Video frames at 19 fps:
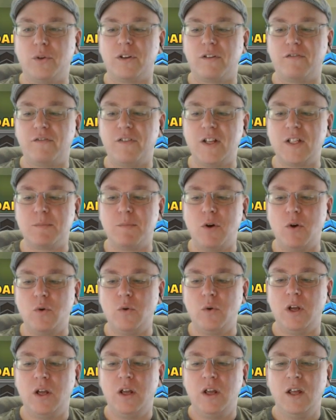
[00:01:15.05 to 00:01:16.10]
defense
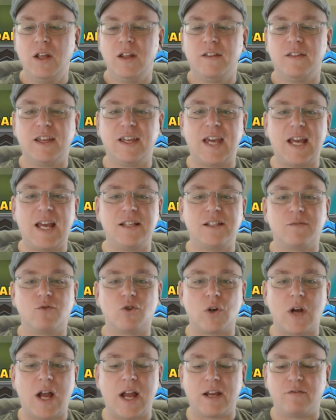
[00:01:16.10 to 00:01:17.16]
mode, the Gates of
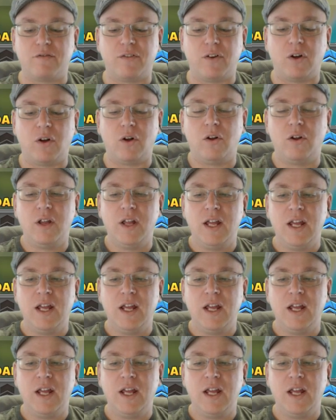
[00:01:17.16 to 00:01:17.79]
Dragonfall.